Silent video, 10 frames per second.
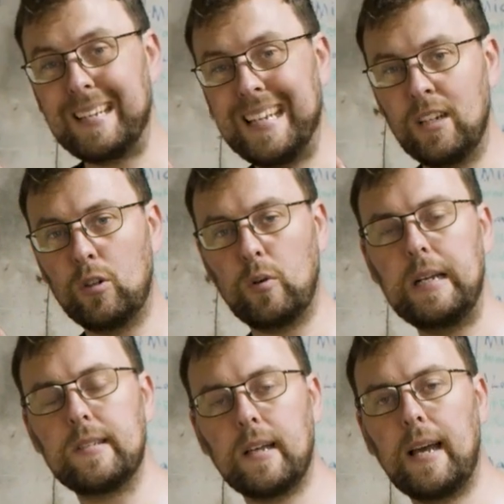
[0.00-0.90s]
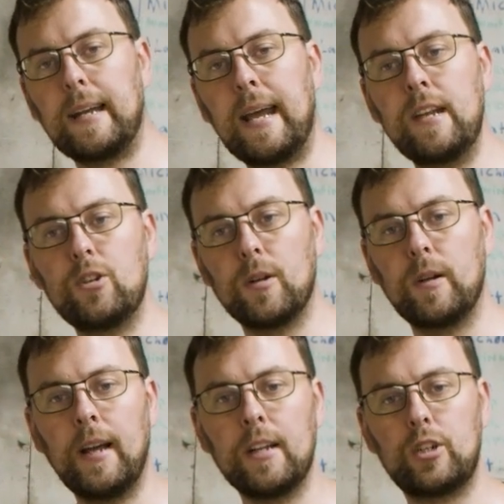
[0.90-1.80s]
increase an engine,
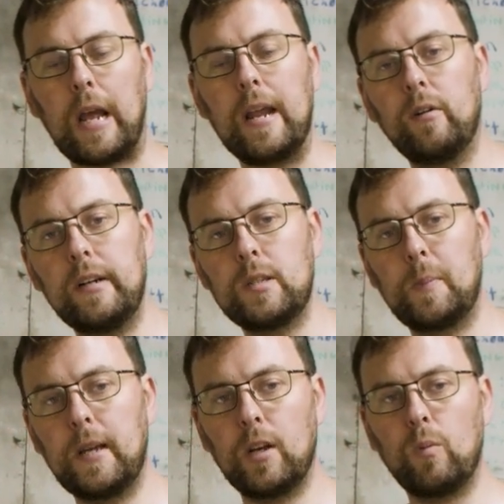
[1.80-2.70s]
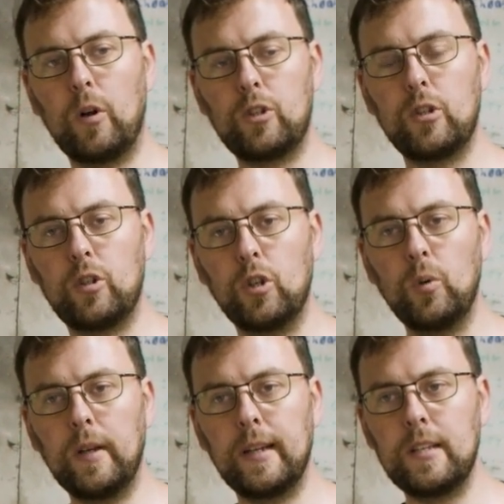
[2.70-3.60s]
generally speaking, what you
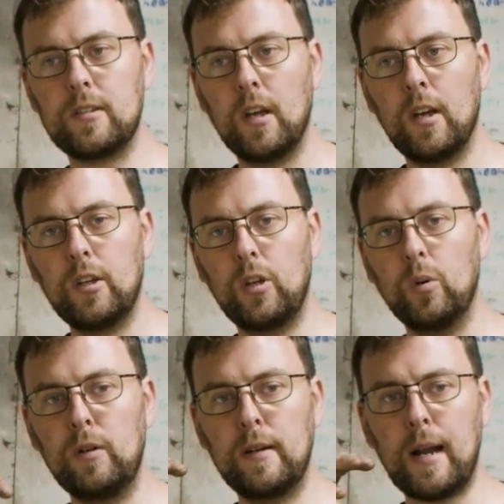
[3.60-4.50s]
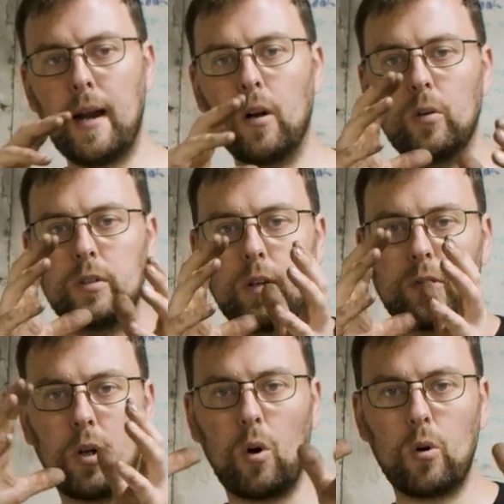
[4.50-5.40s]
do is you narrow the
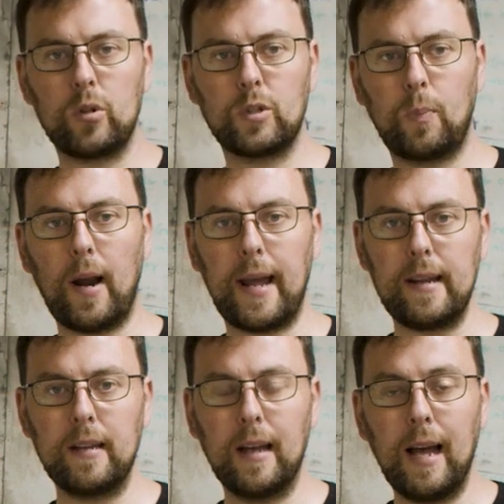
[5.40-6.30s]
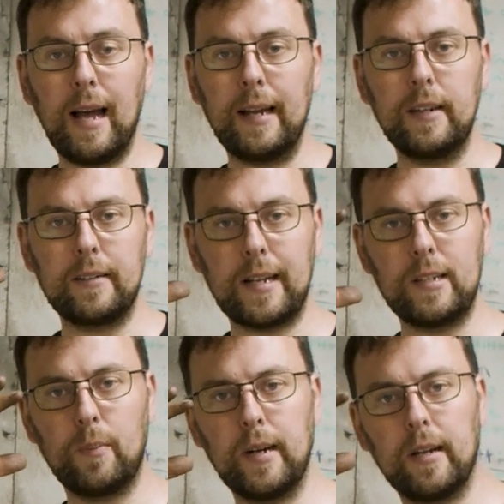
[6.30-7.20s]
torque spread and you
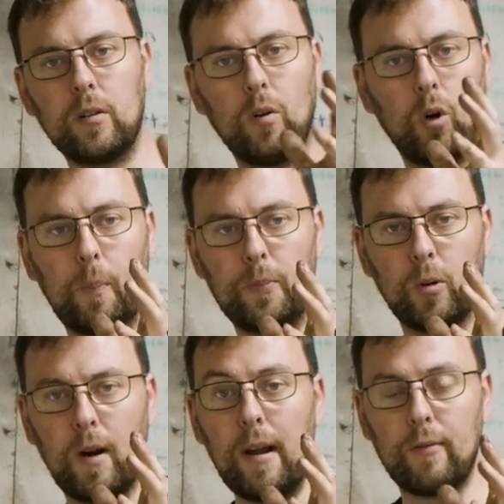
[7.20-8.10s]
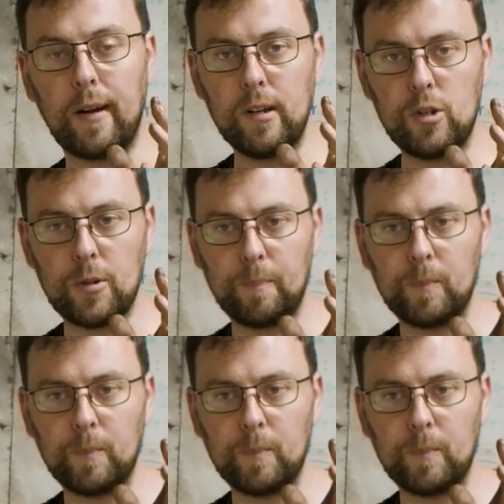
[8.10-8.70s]
tend to bring it up the rev range.